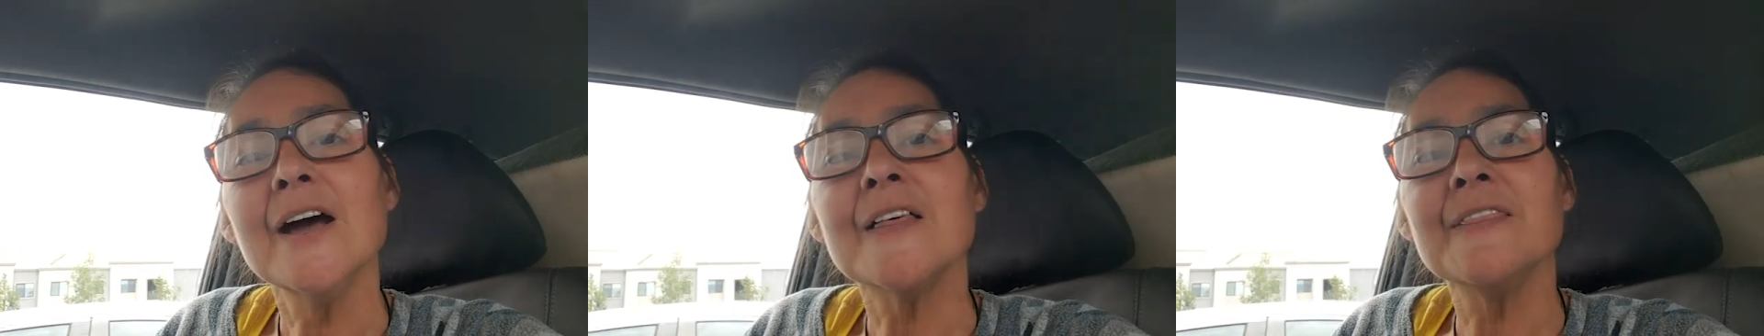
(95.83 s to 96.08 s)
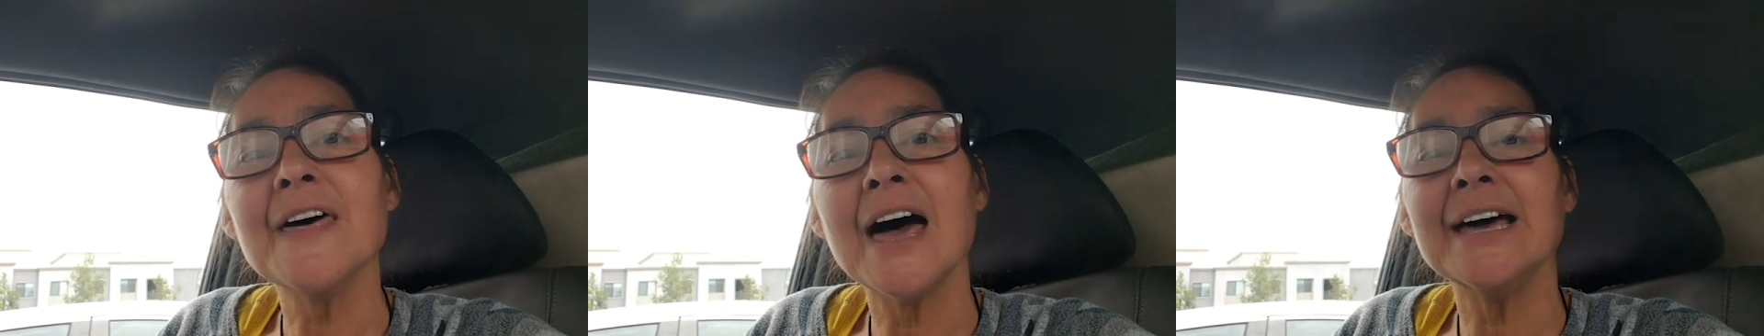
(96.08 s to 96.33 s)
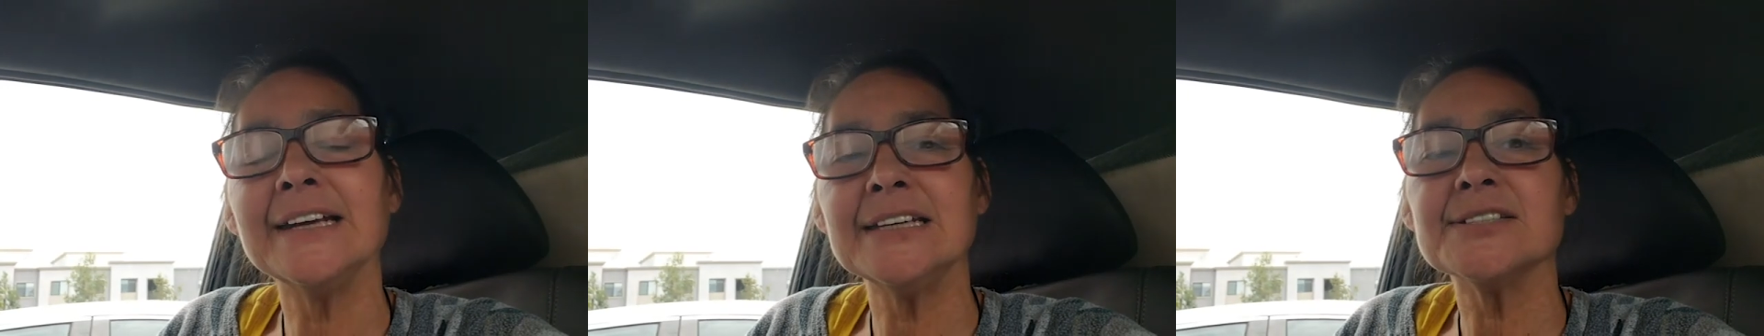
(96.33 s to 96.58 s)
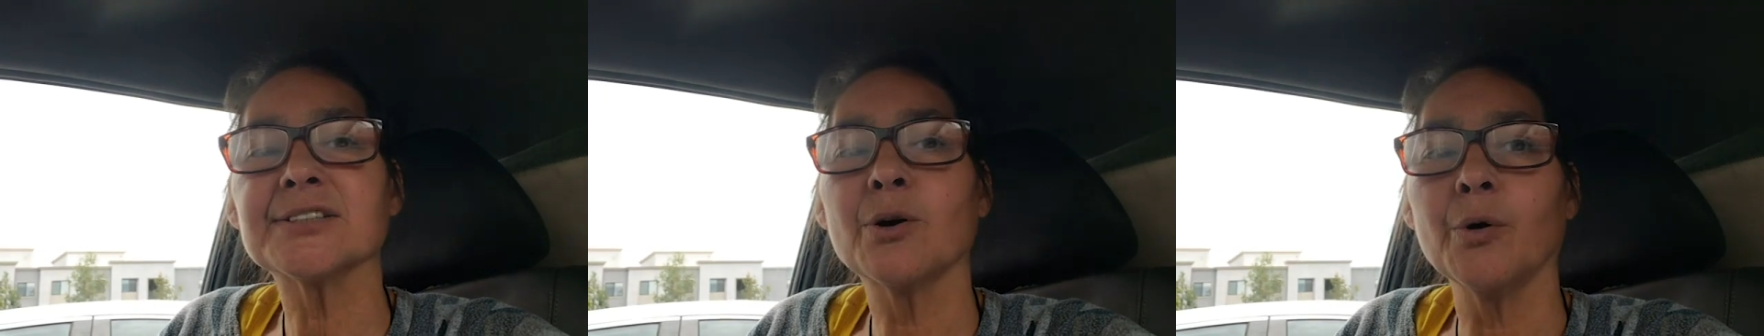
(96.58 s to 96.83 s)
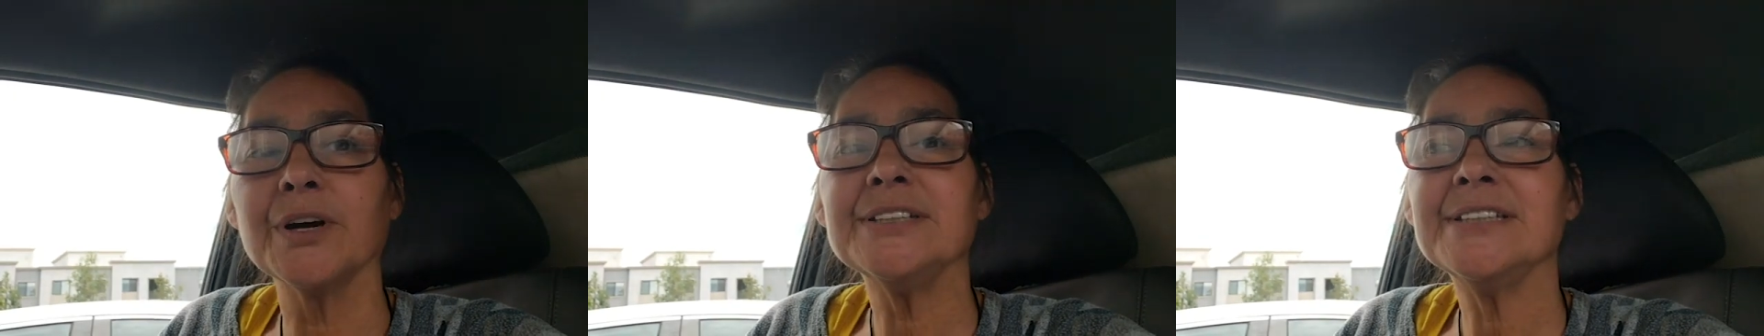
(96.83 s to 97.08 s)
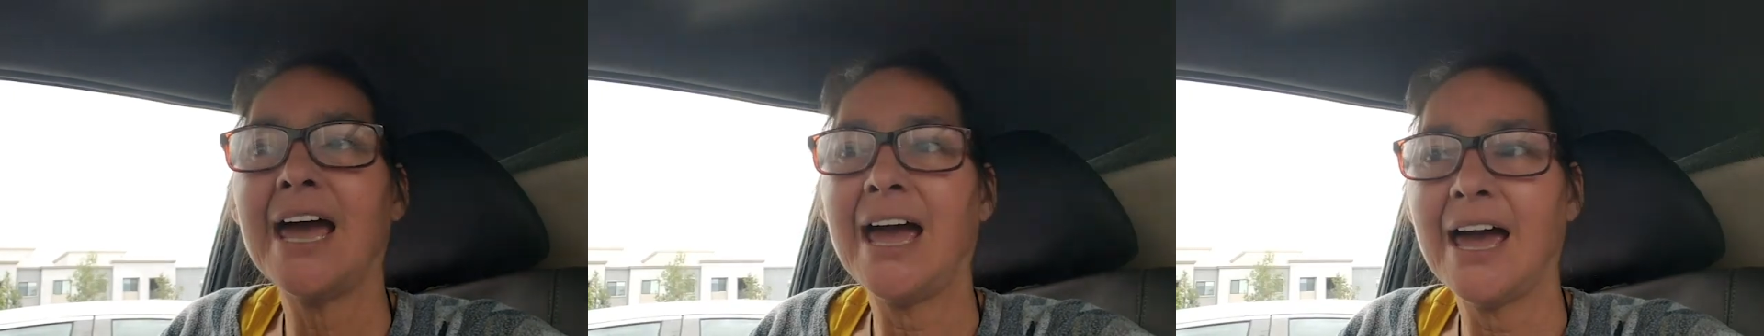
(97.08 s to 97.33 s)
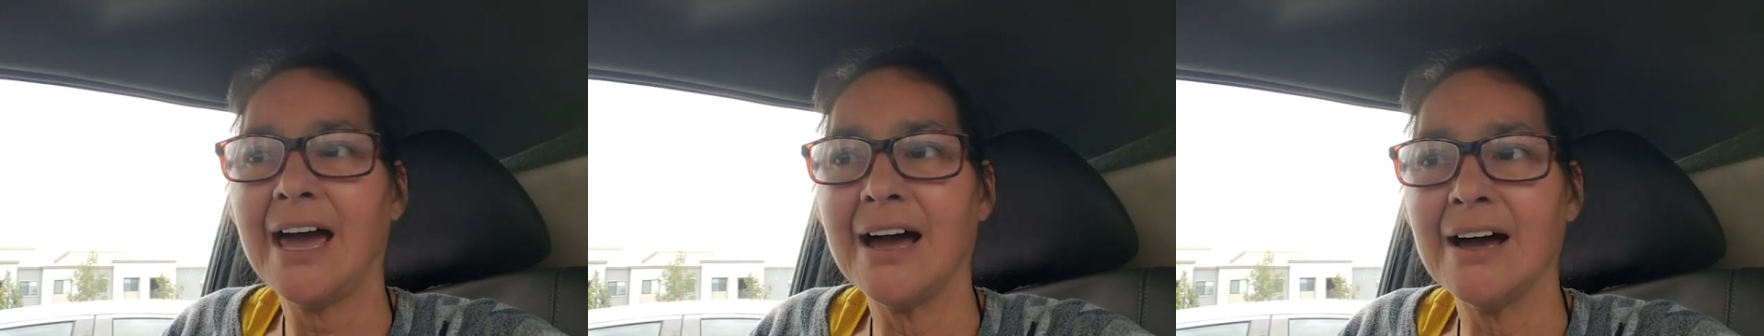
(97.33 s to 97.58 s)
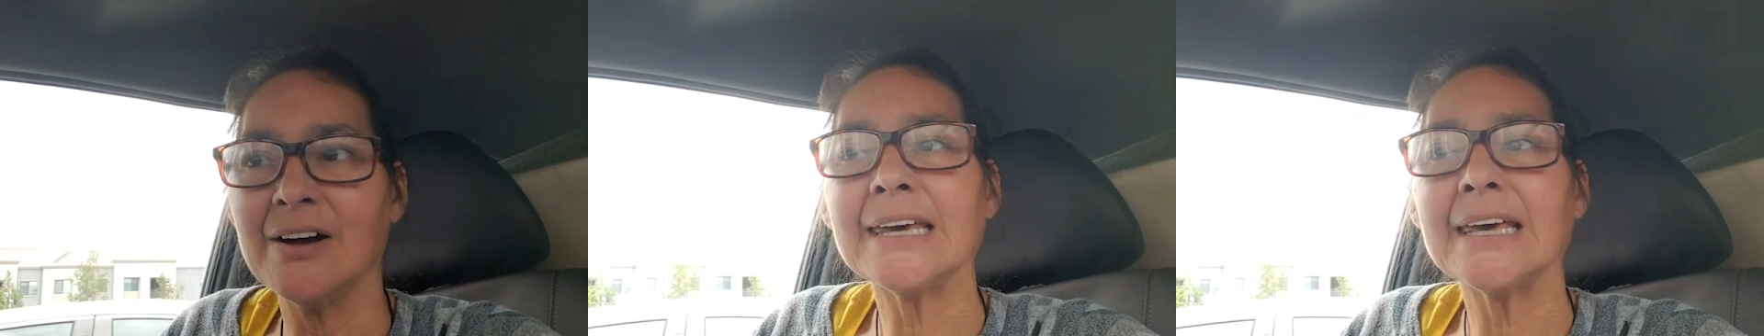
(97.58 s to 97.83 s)
that is going to
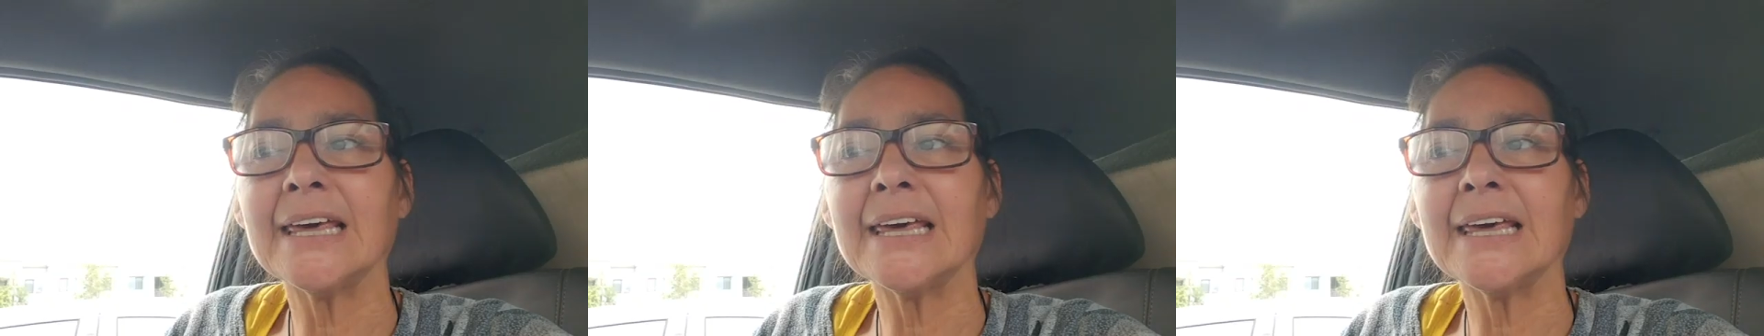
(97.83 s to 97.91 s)
have